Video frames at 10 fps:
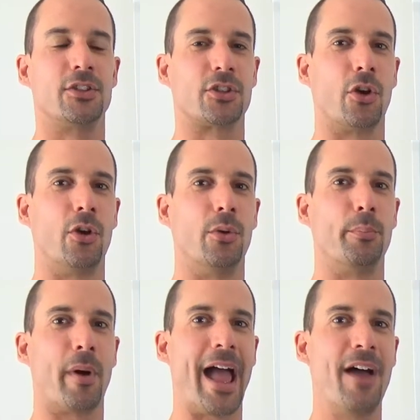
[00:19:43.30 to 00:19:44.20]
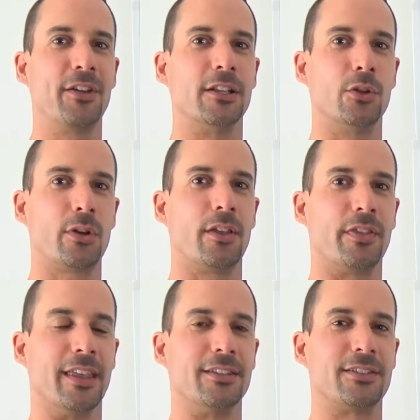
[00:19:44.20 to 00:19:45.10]
So by having a look
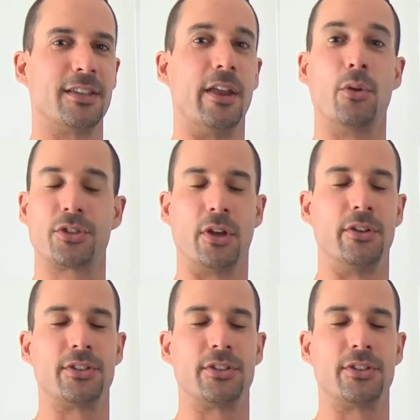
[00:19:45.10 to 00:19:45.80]
at this, and also,